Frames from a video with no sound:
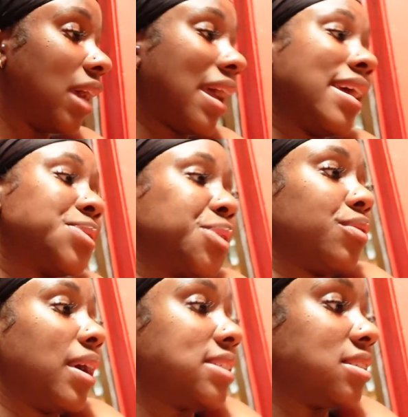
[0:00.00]
I guess it's the
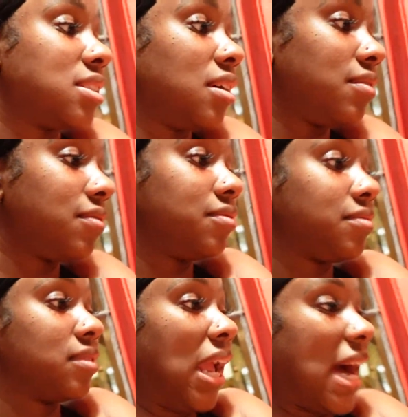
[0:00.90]
rice and stuff.
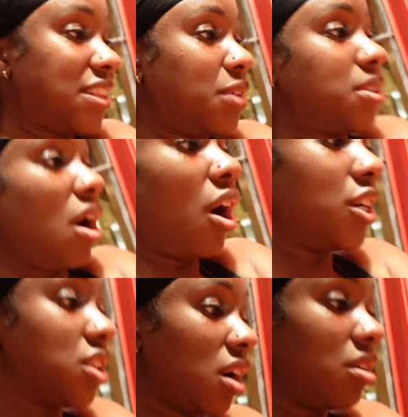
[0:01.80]
Yeah. I thought it was a
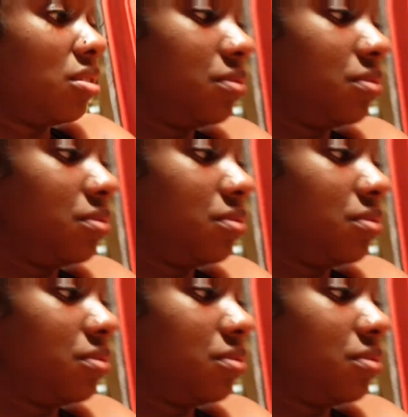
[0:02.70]
hard taco.